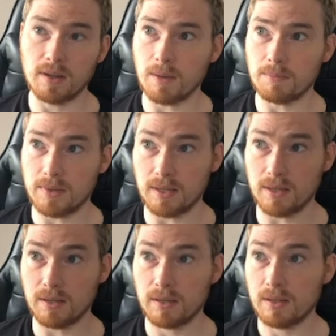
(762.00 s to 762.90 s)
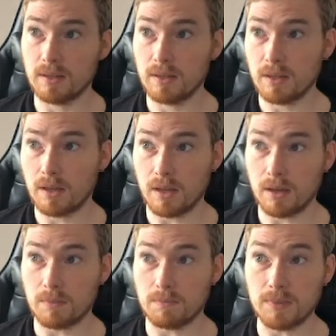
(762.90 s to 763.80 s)
up here
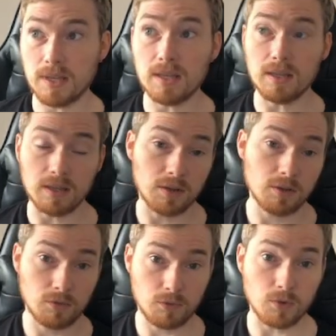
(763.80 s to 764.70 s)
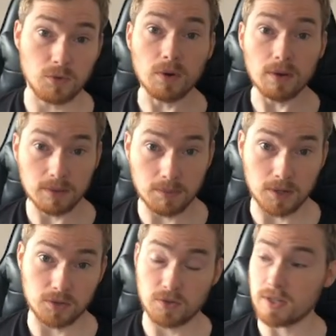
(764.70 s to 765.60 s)
being for the
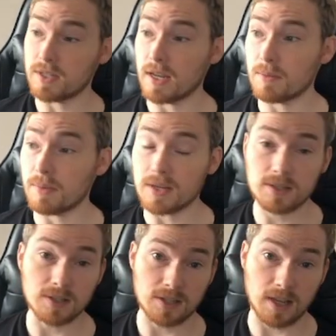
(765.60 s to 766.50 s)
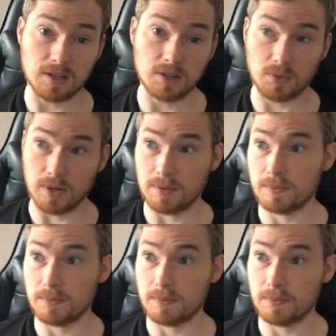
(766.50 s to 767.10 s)
Postgres database, the standard one.